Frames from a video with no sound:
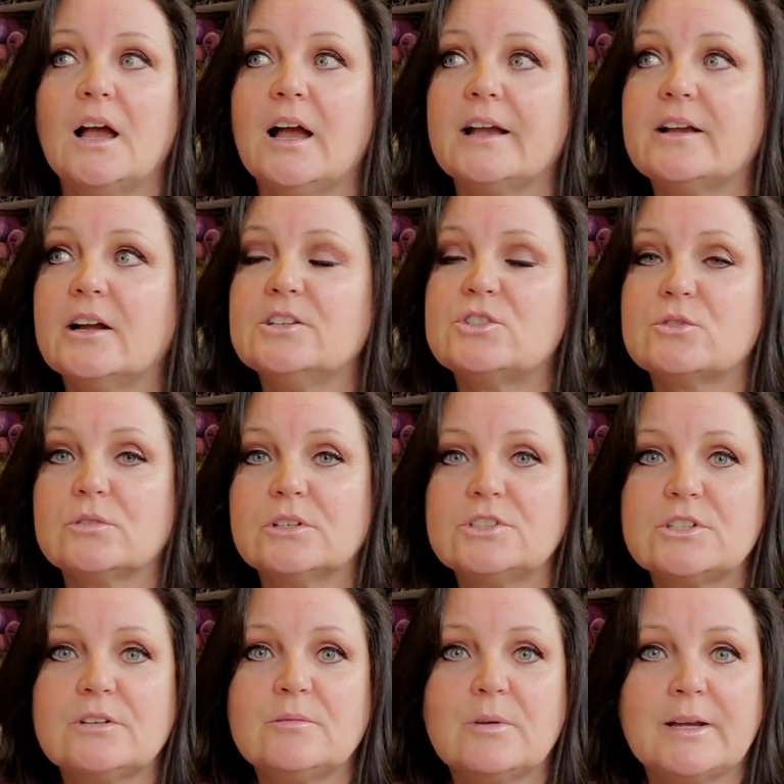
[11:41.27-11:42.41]
I got
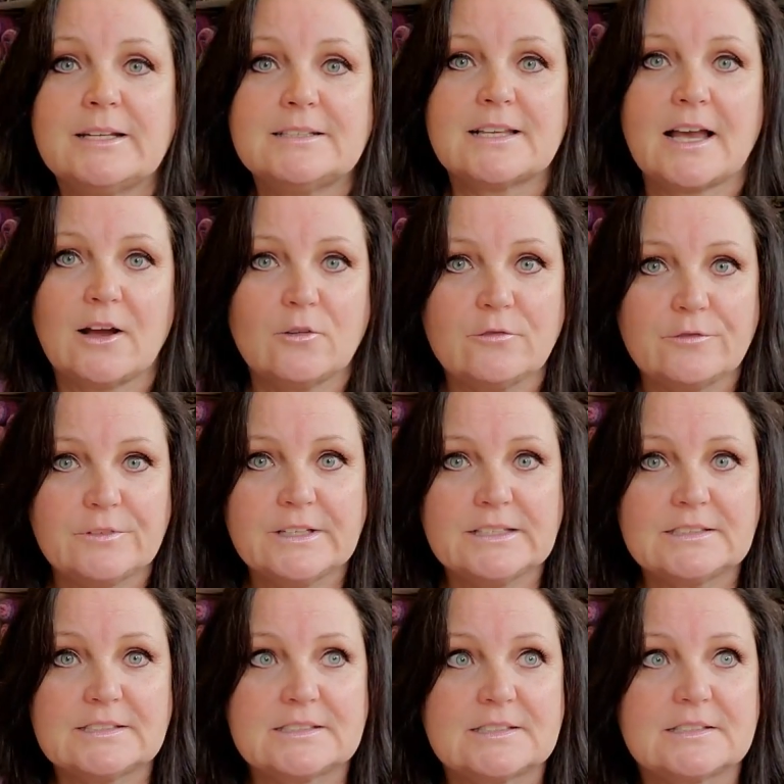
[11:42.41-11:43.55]
George and mine's
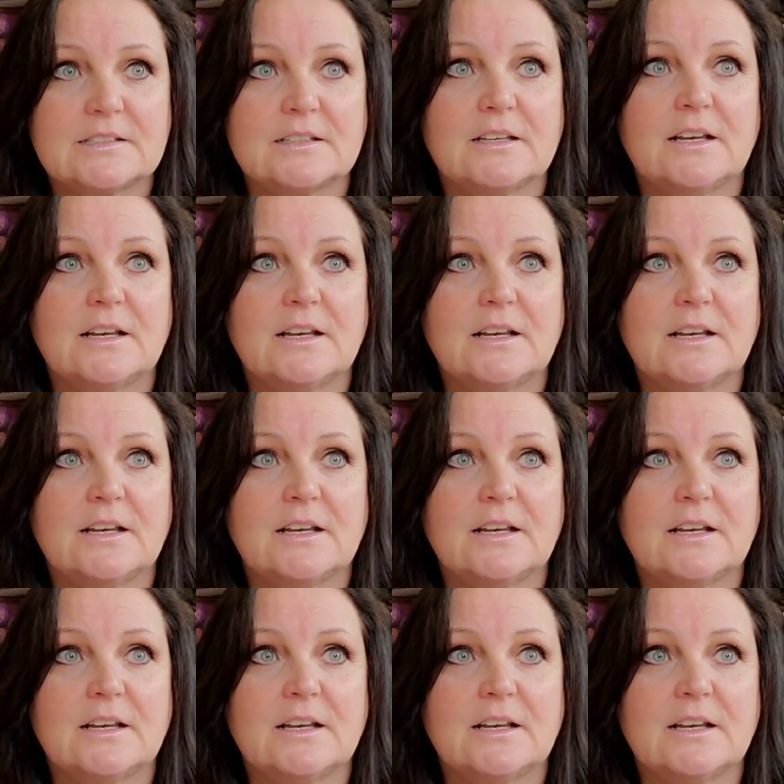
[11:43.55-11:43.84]
outfits.